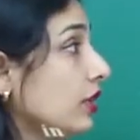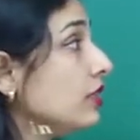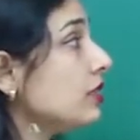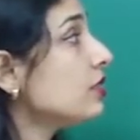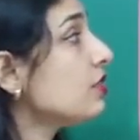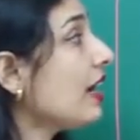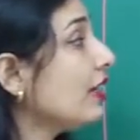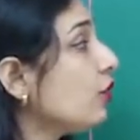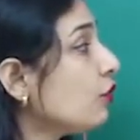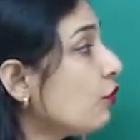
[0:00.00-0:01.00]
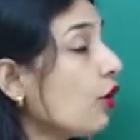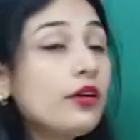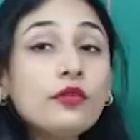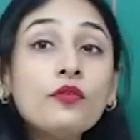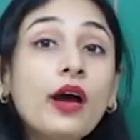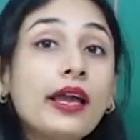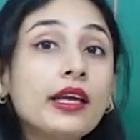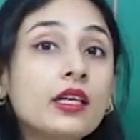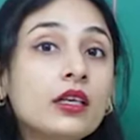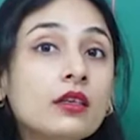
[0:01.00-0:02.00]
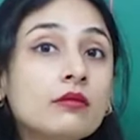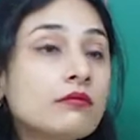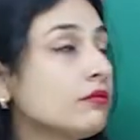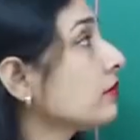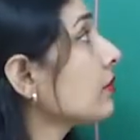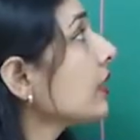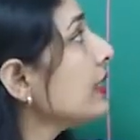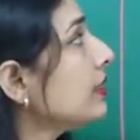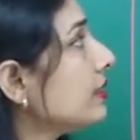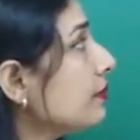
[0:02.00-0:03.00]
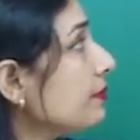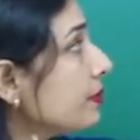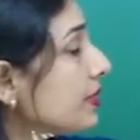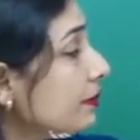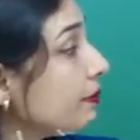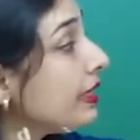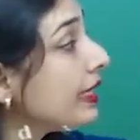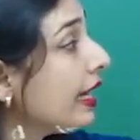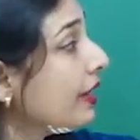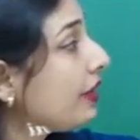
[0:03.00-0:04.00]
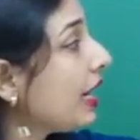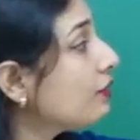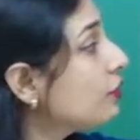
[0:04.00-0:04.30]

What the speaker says: this is the value of what? Y. This simply I